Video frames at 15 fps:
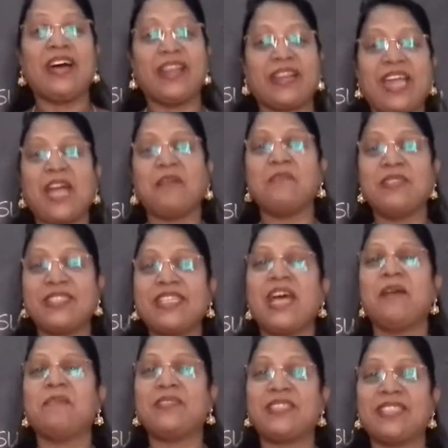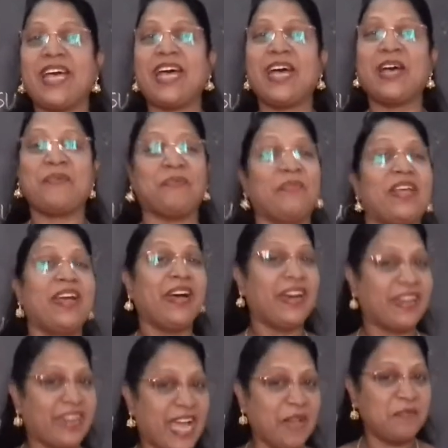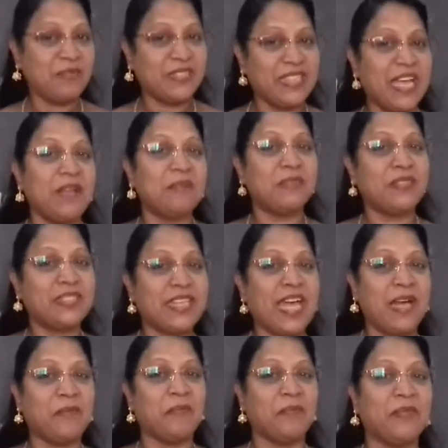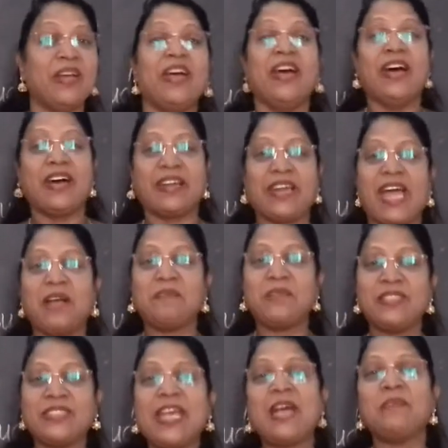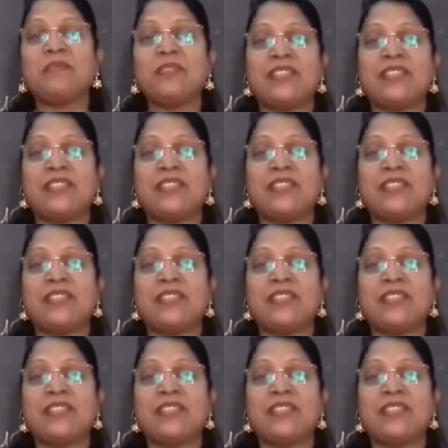Ram Sam Sam, Ram Sam Sam, Ram Sam